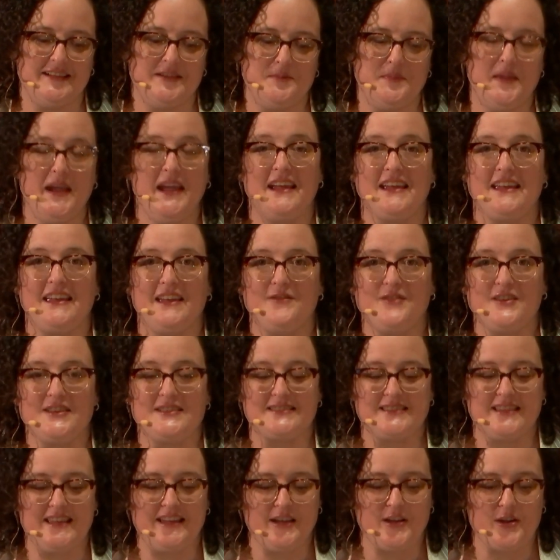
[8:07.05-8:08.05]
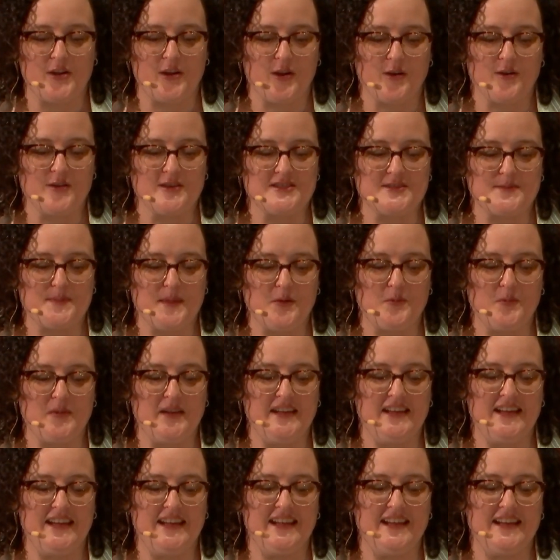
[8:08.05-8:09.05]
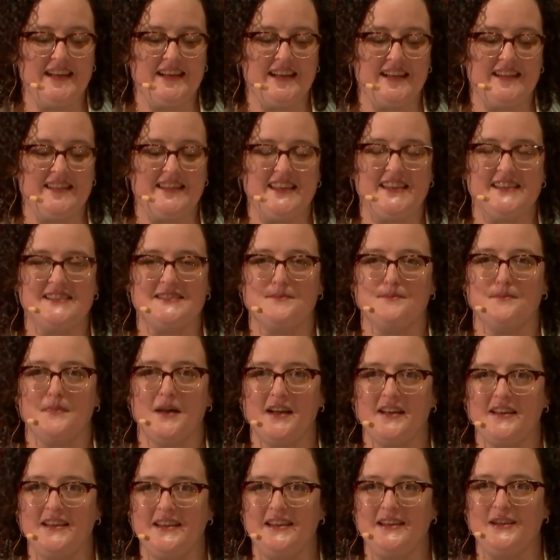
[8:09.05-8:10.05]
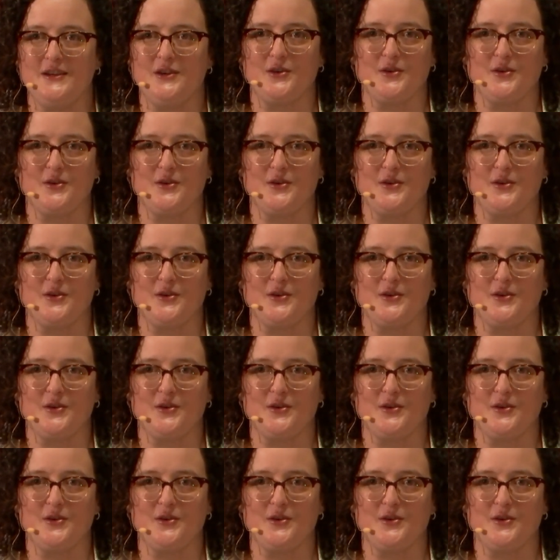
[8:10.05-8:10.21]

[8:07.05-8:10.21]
May it give us the encouragement we need in these muddy